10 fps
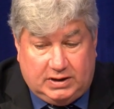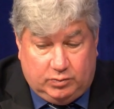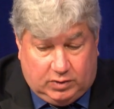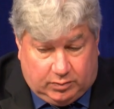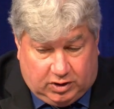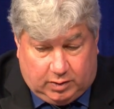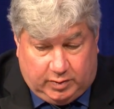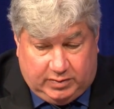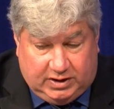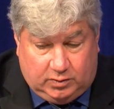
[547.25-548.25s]
And I'm going to
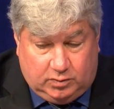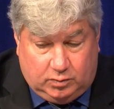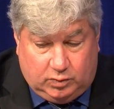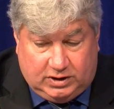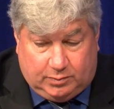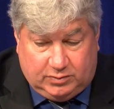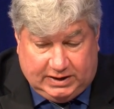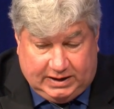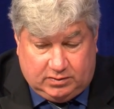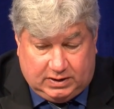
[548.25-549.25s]
be meeting with them
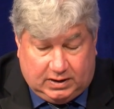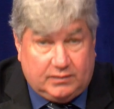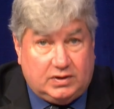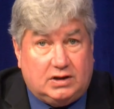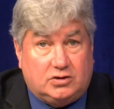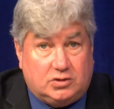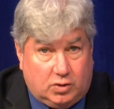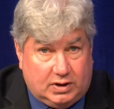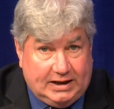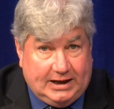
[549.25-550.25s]
later, and I'll have another show
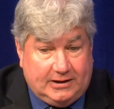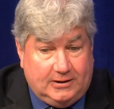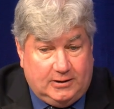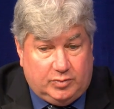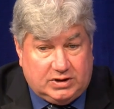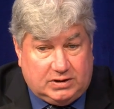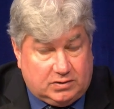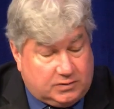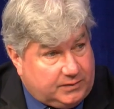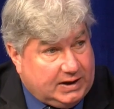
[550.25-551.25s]
on that. But there
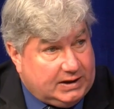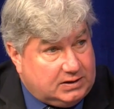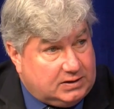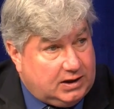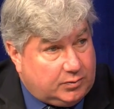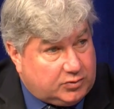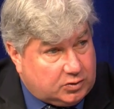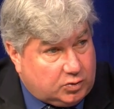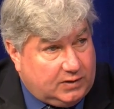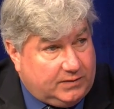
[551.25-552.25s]
is funding to get up to
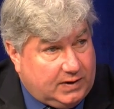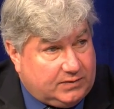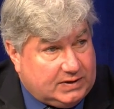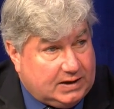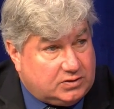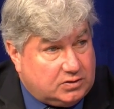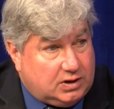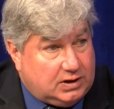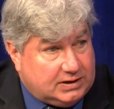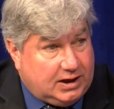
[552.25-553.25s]

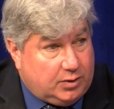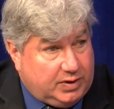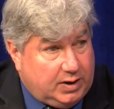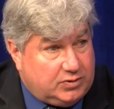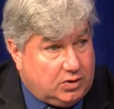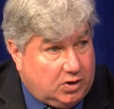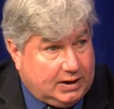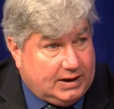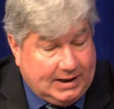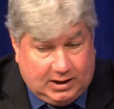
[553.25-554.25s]
$25,000 down payment
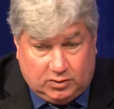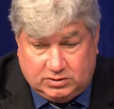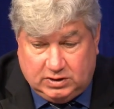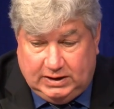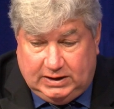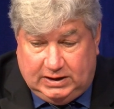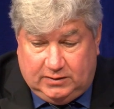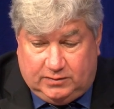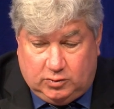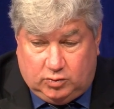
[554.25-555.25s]
on a house
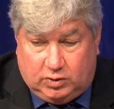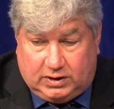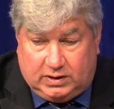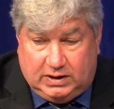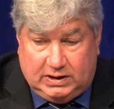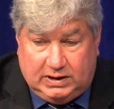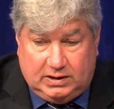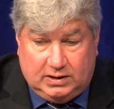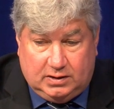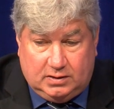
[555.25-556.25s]
if you work in
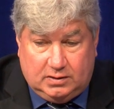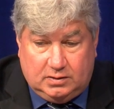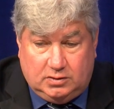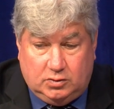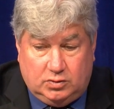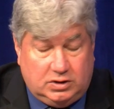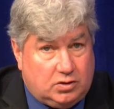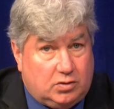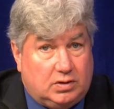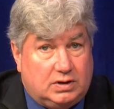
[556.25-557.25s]
a uh, union
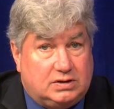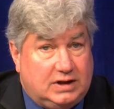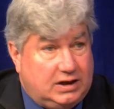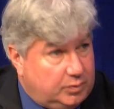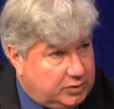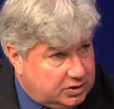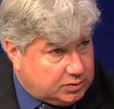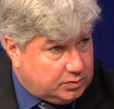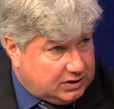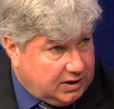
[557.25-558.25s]
or a state or
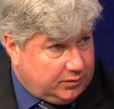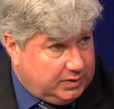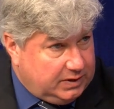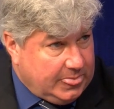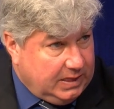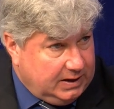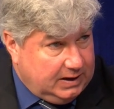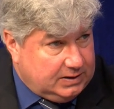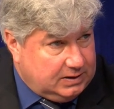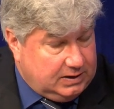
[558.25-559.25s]
municipal government
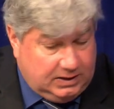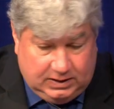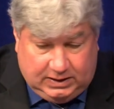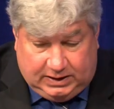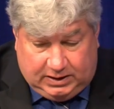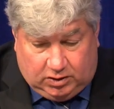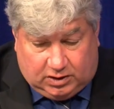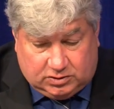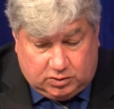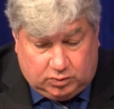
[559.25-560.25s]
entity, and
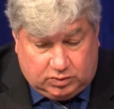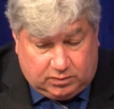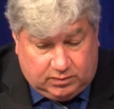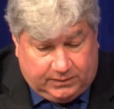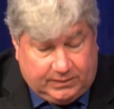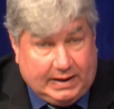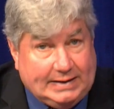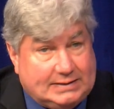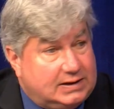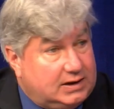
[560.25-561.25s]
also to
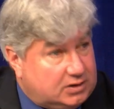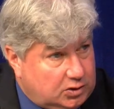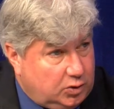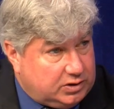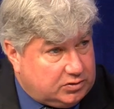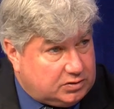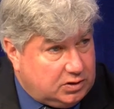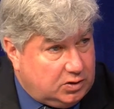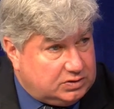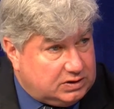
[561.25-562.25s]
refinance to get the low interest
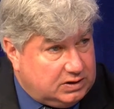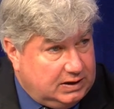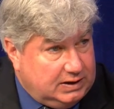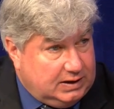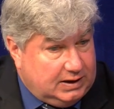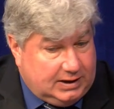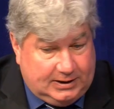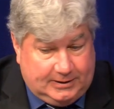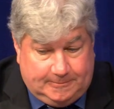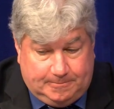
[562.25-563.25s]
loans. And
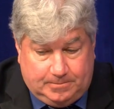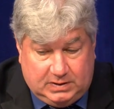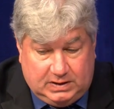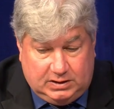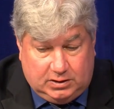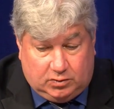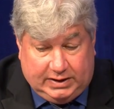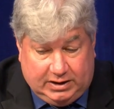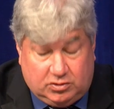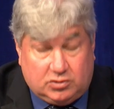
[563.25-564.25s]
um, you know,
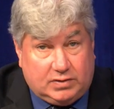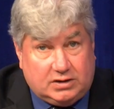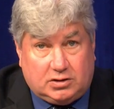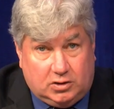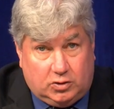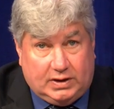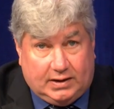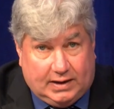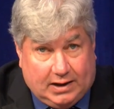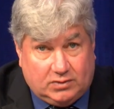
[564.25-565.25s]
interest rates alone now,
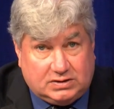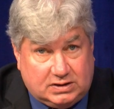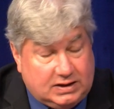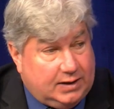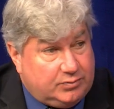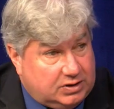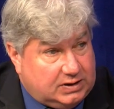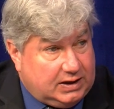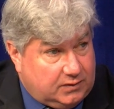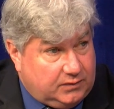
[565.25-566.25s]
now is the time to
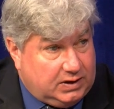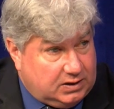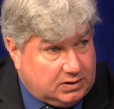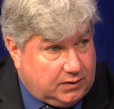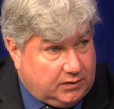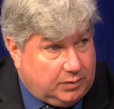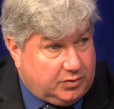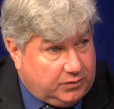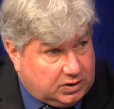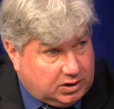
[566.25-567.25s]
take advantage of that
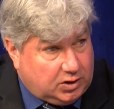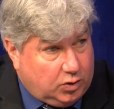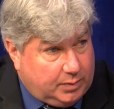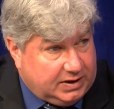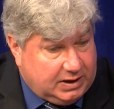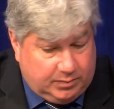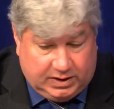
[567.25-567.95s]
before they go up again.